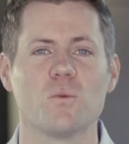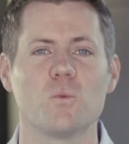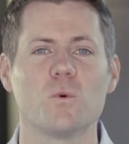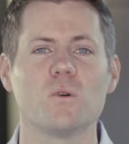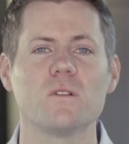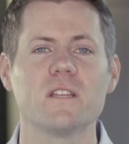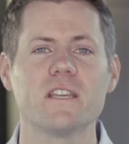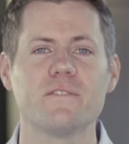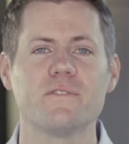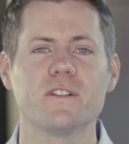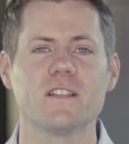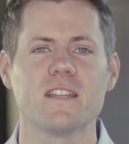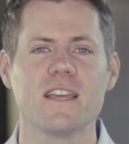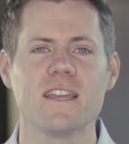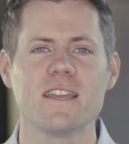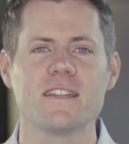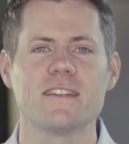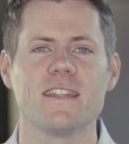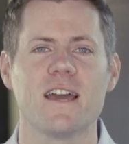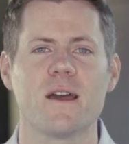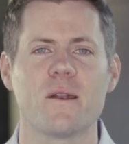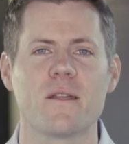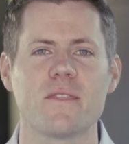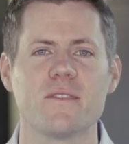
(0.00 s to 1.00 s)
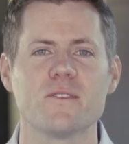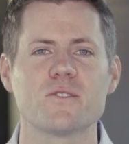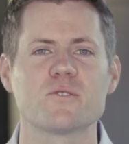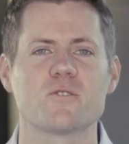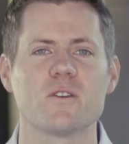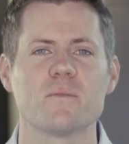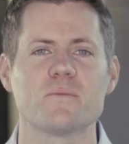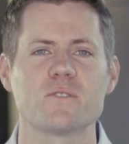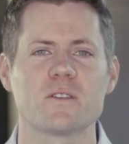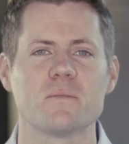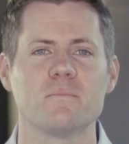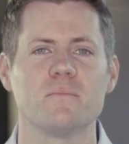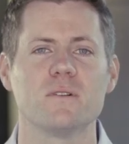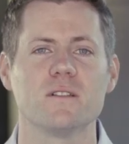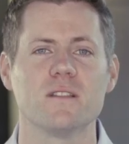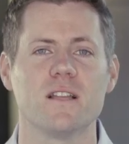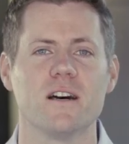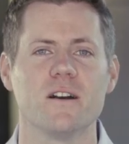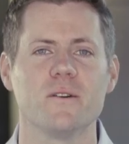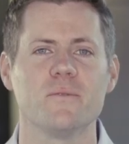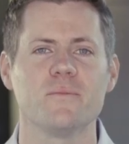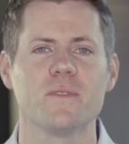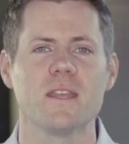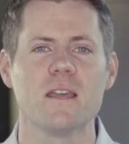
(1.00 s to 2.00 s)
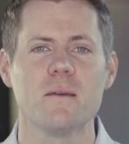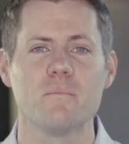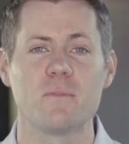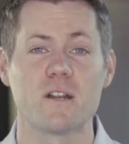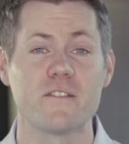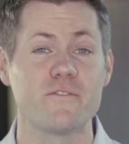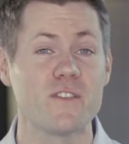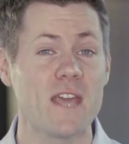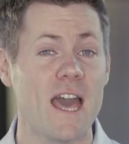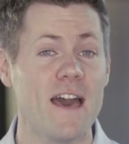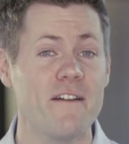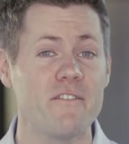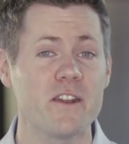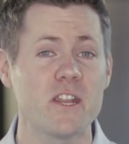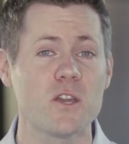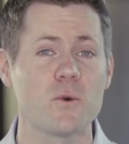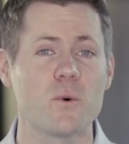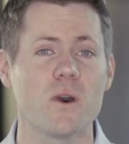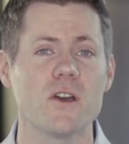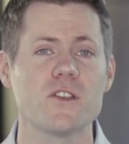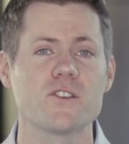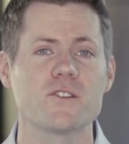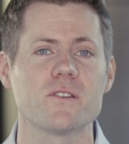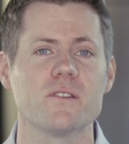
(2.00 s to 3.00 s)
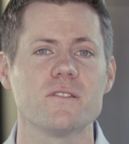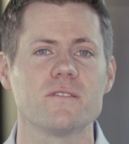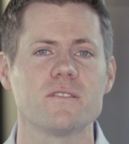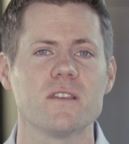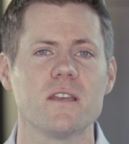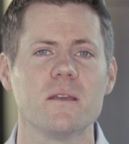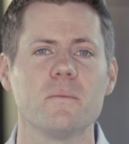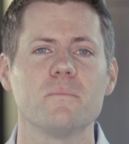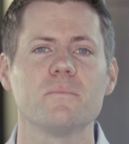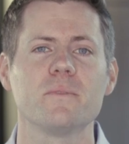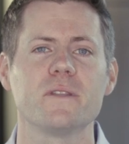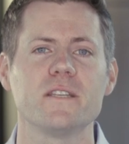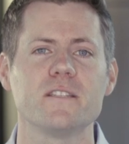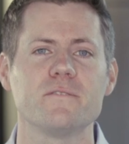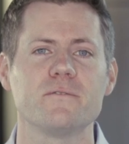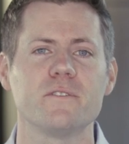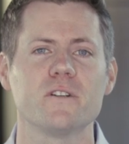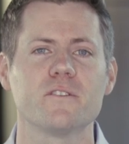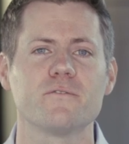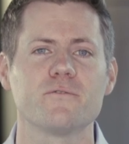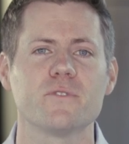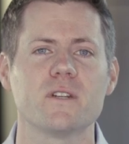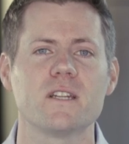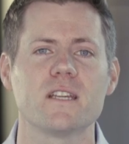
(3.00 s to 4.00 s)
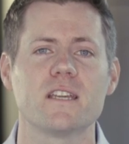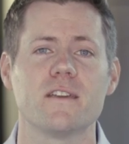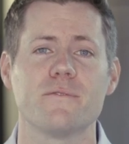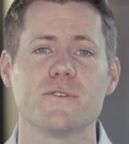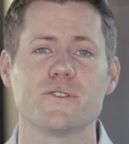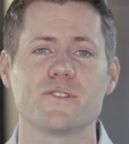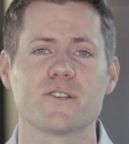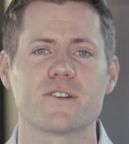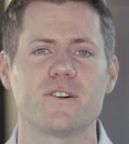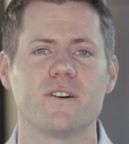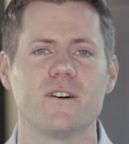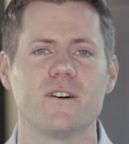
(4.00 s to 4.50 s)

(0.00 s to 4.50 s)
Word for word: We'll leave a link down in the description below, but if you have any questions, please feel free to give us a